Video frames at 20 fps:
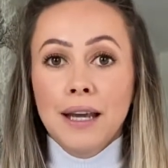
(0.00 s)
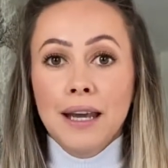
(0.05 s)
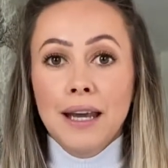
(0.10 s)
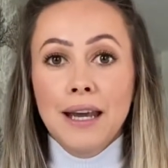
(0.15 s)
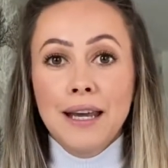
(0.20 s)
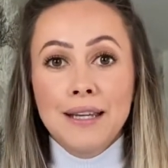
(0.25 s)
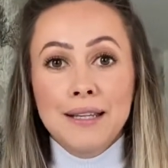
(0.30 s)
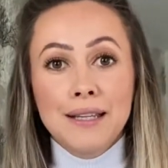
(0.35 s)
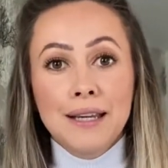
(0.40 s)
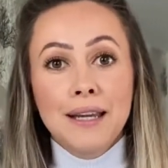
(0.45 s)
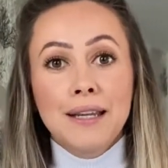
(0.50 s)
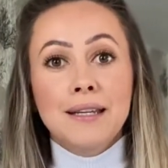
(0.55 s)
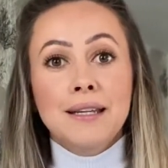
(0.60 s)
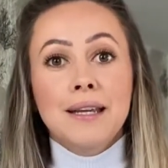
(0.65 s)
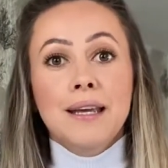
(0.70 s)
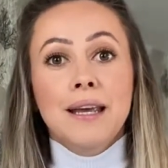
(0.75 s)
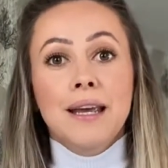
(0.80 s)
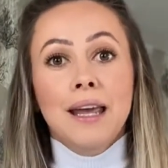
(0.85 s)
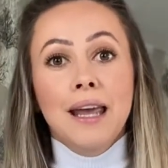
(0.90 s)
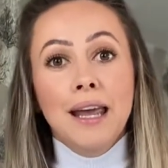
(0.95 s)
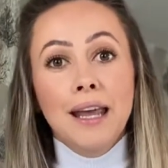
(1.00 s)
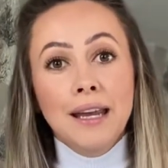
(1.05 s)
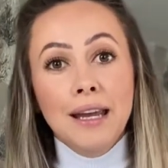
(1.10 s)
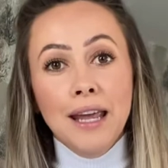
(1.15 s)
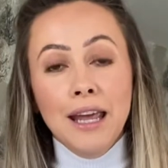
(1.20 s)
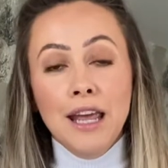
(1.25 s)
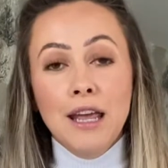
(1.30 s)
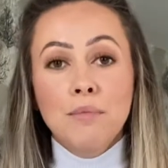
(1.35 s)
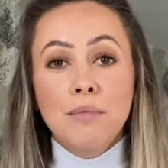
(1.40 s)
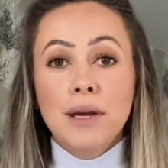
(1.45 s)
is it
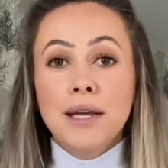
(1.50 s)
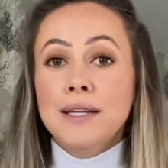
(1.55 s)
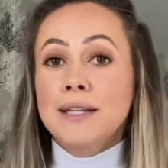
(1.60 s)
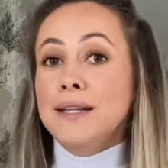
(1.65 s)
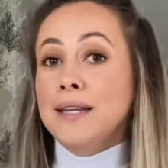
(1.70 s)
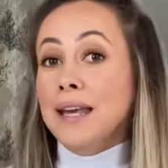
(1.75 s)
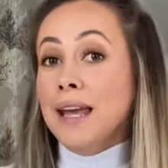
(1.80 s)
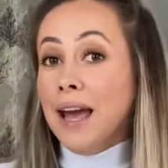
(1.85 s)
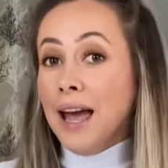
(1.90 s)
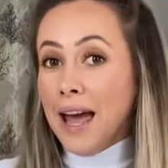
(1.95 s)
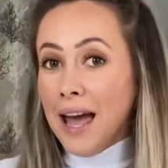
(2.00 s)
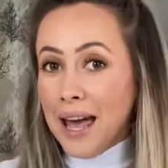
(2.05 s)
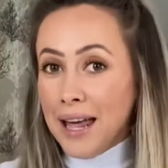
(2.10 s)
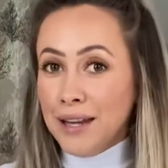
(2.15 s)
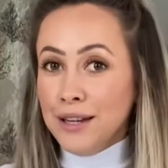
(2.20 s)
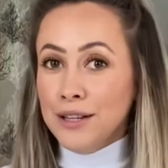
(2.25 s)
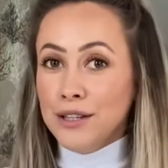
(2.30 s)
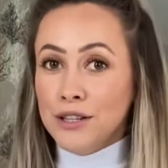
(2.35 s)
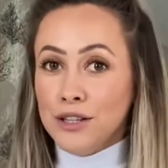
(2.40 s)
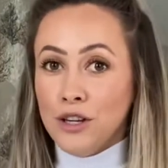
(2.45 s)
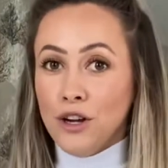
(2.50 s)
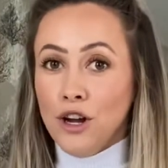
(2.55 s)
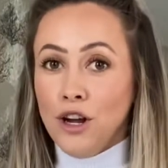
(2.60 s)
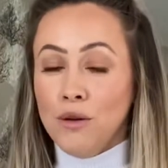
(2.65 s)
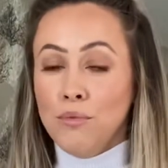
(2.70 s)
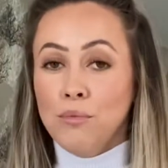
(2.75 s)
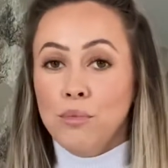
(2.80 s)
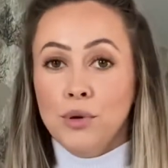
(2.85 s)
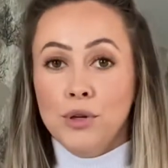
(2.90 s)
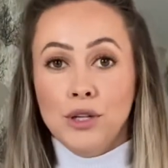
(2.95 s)
inhibits the enzyme
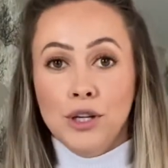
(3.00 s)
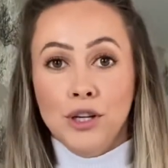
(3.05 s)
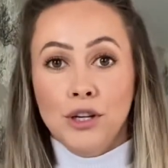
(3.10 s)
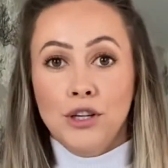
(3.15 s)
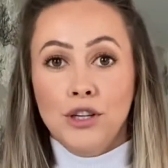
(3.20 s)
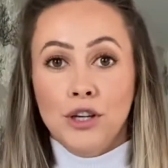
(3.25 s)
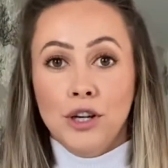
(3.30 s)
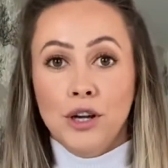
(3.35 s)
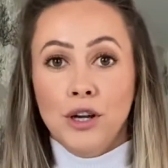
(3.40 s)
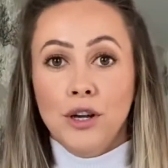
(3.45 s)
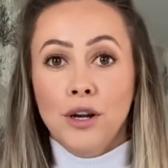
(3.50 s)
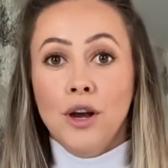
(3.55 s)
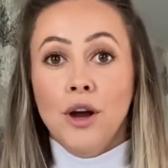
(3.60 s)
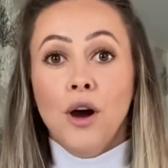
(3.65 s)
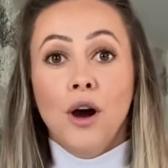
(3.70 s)
production